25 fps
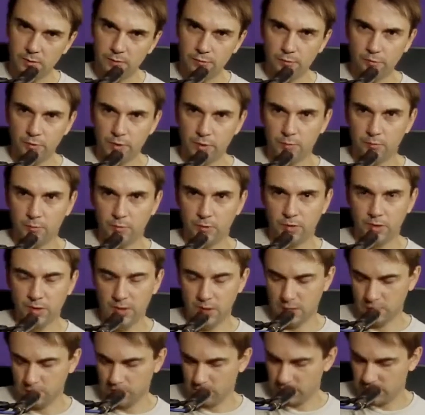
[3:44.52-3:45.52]
framework,
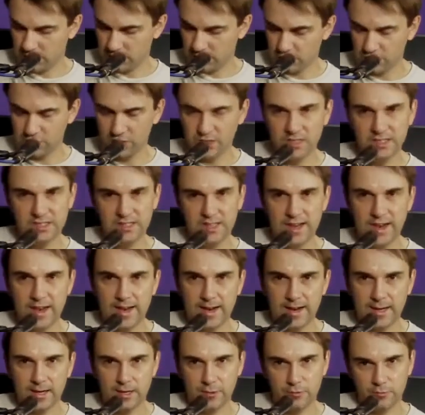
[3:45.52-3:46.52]
we actually need to
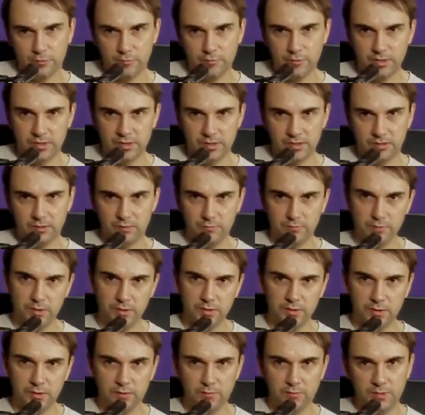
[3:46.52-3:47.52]
hang our wrist. So
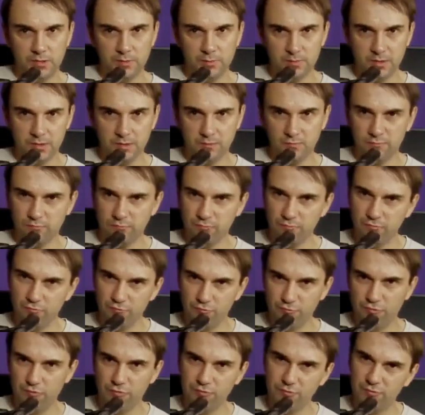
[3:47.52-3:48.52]
rather than the wrist being
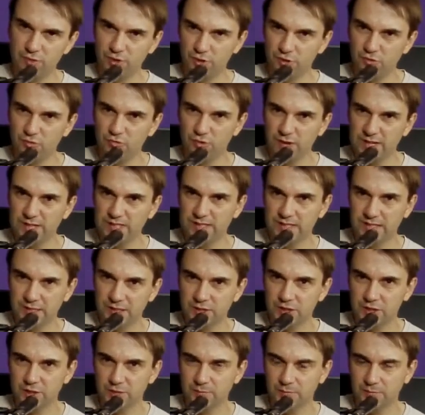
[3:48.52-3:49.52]

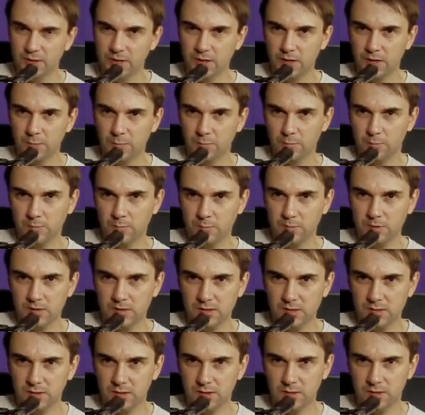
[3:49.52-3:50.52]
straightish,
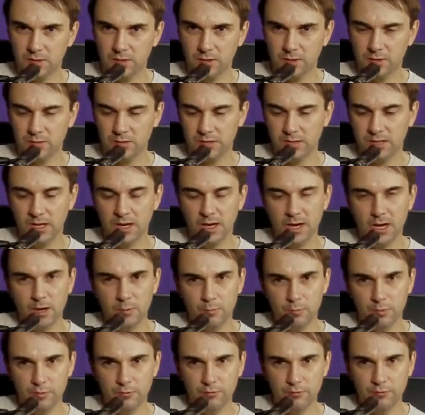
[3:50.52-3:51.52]
slightly loose,
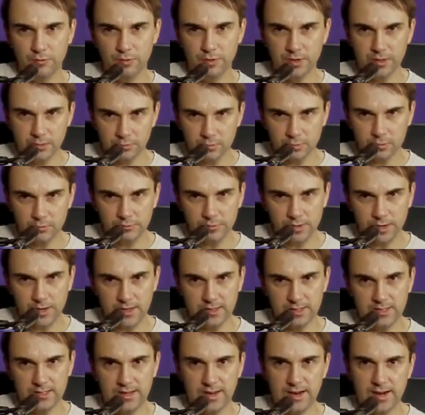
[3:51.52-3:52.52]
we really want to
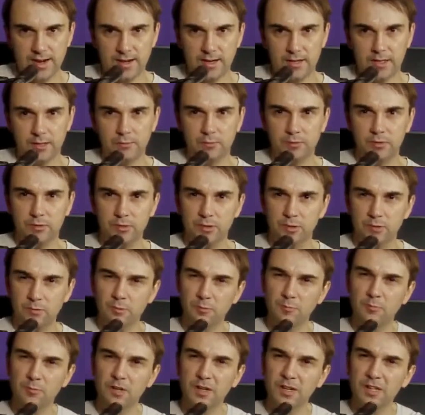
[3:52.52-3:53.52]
relax and hang it. We're
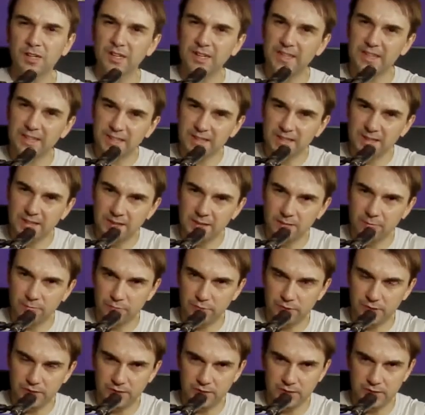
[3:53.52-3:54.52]
completely
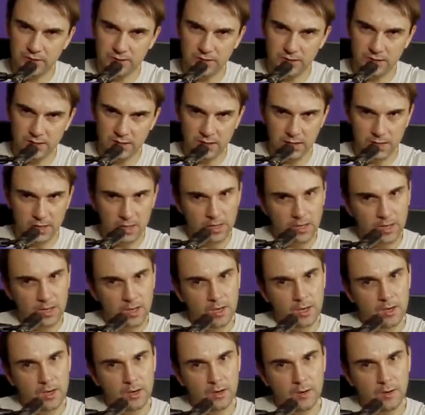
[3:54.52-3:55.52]
limp-wristed.
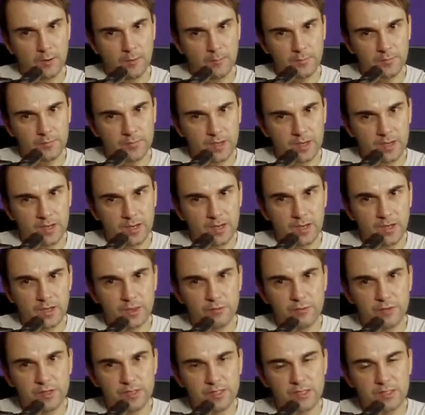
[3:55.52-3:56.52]
And
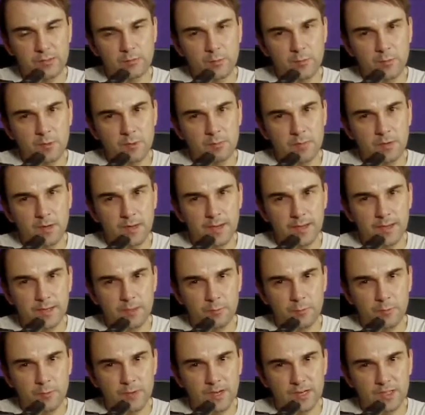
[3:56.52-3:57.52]
the reason is when we play,
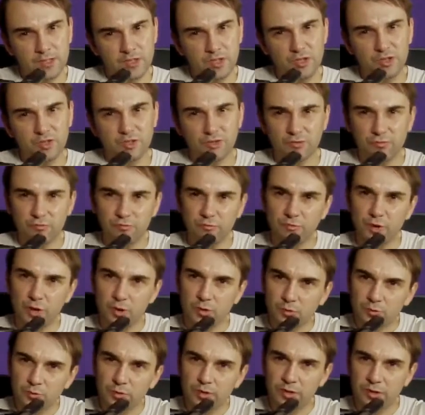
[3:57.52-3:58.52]
we actually
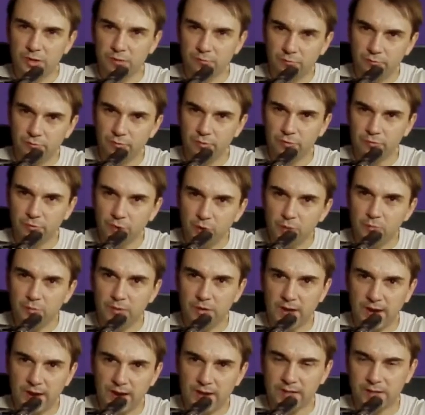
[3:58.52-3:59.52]
throw
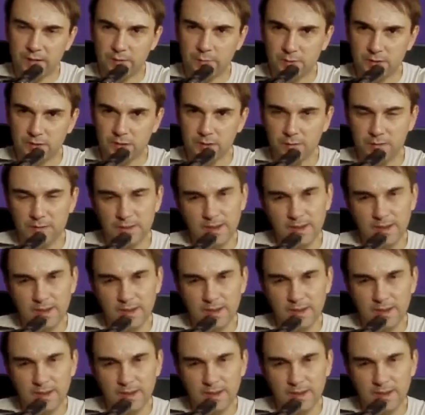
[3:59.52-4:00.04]
the hand. We don't